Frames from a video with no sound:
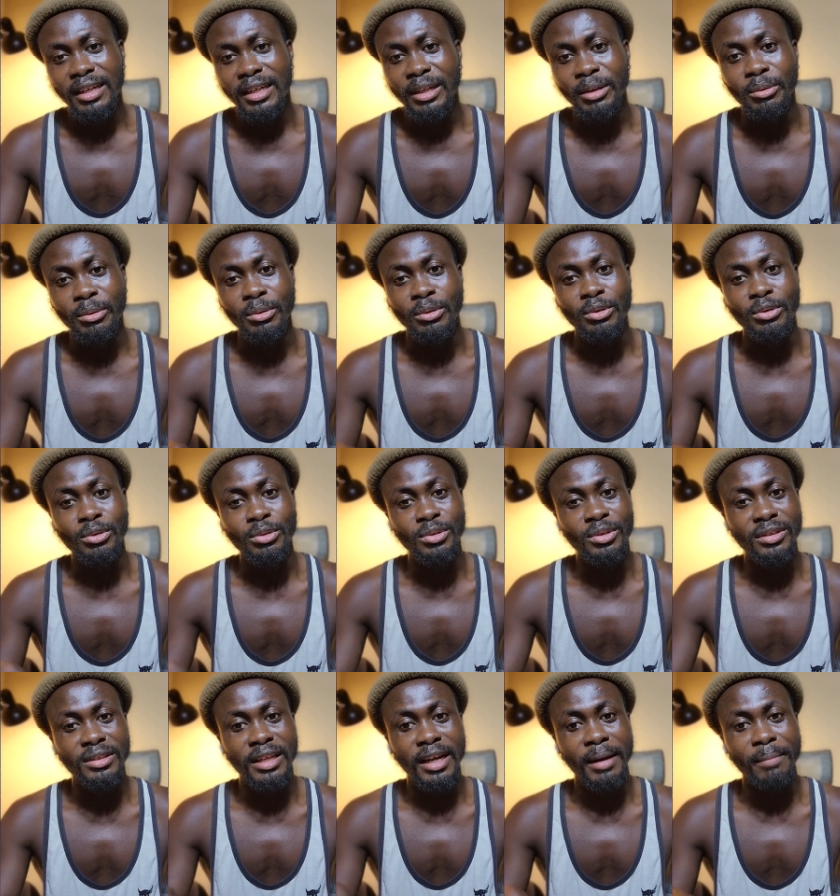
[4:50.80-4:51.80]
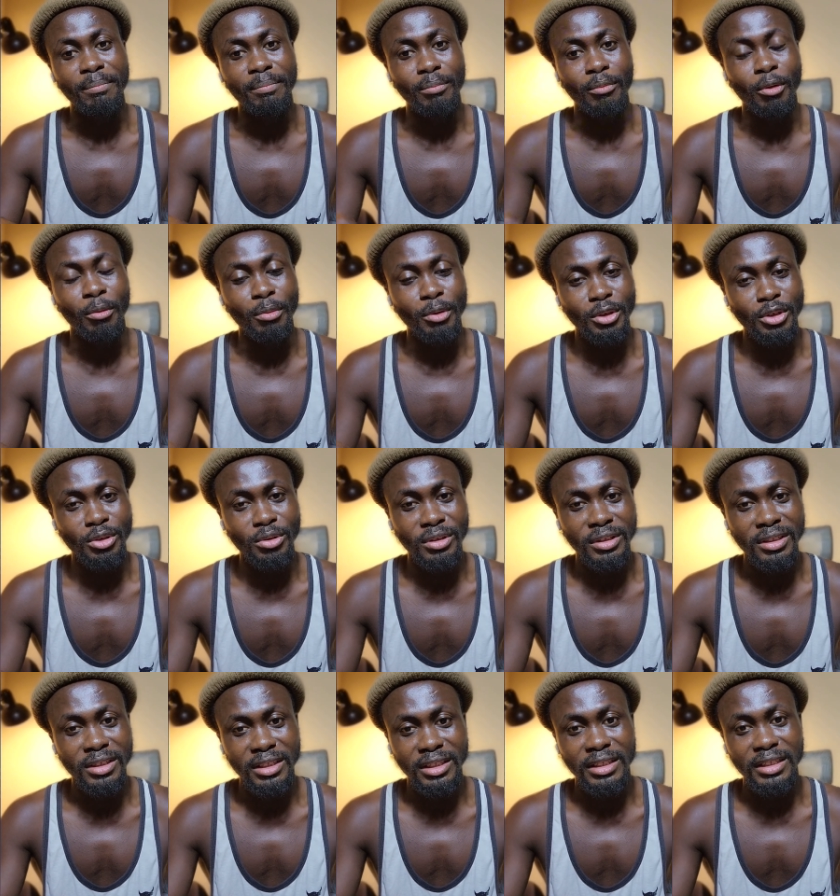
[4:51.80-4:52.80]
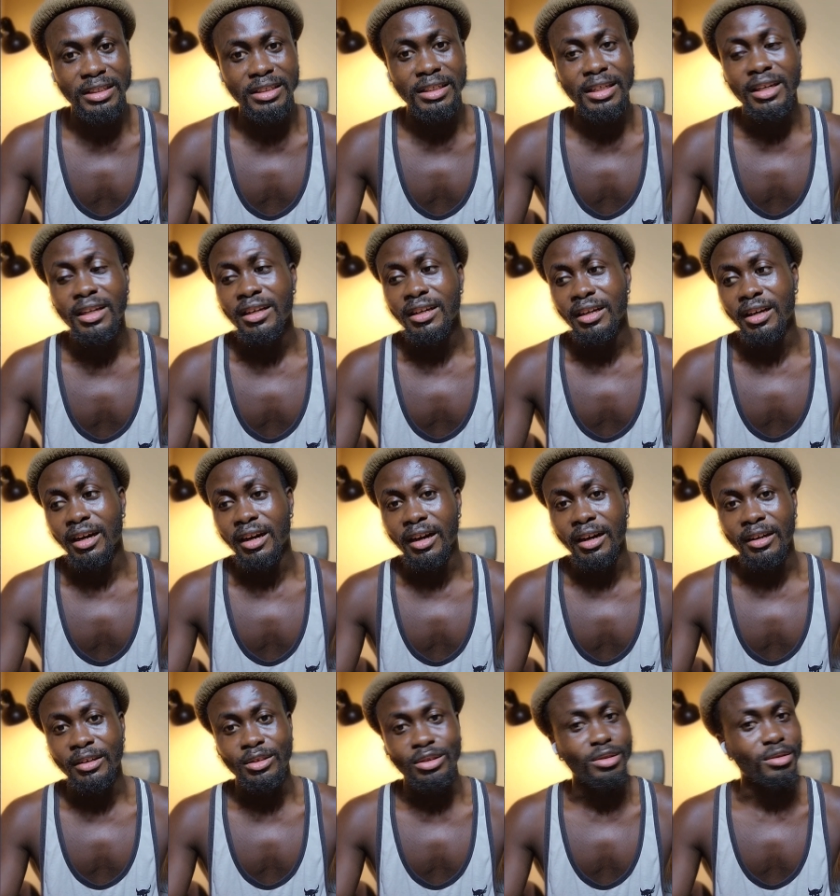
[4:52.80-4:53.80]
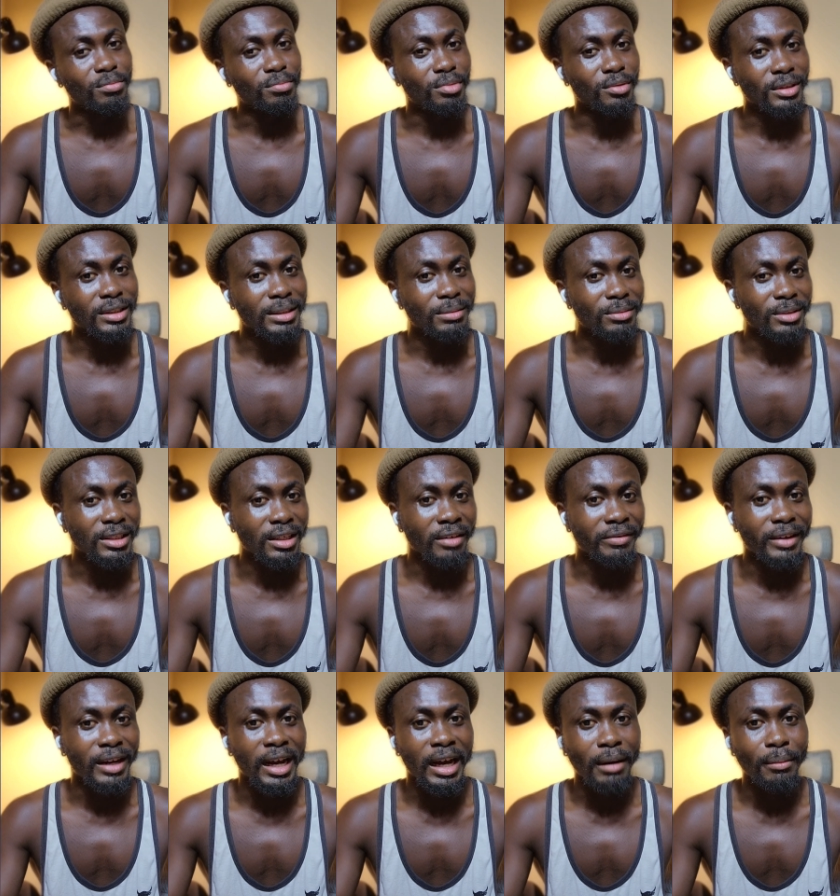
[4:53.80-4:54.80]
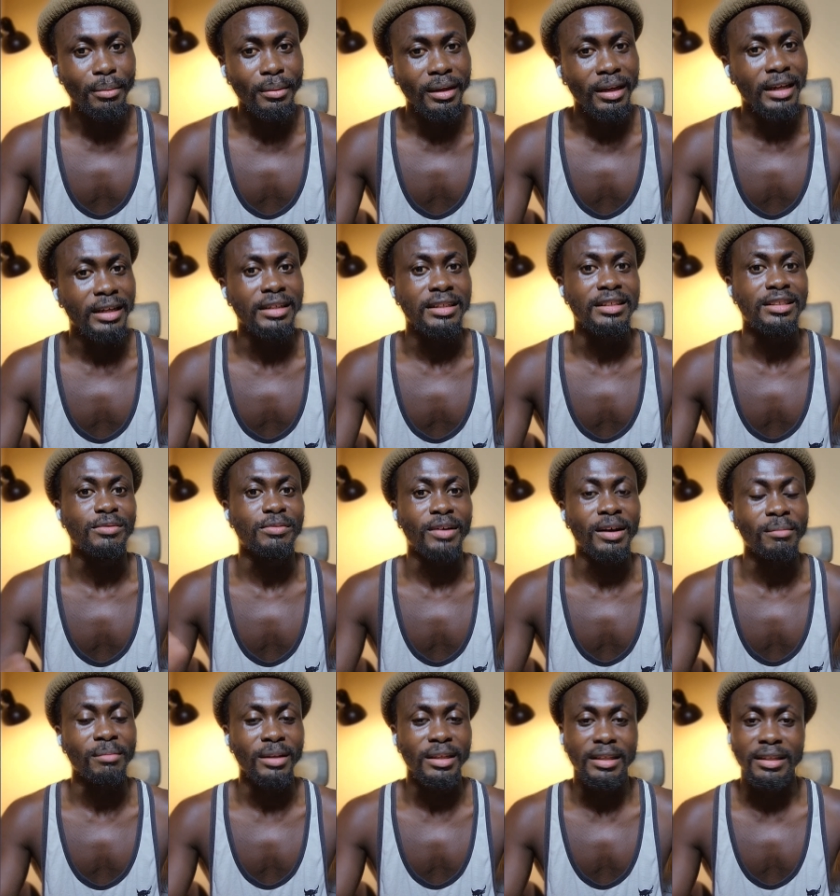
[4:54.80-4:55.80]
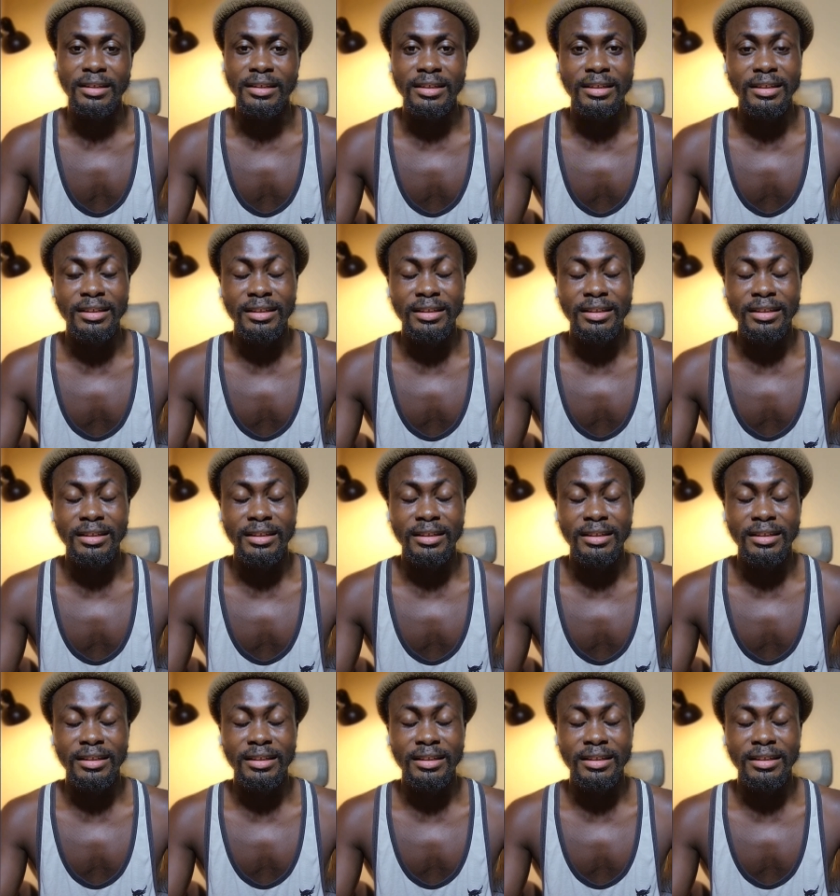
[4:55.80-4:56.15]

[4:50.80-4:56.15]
He will use that opportunity uh, to build himself up and his family.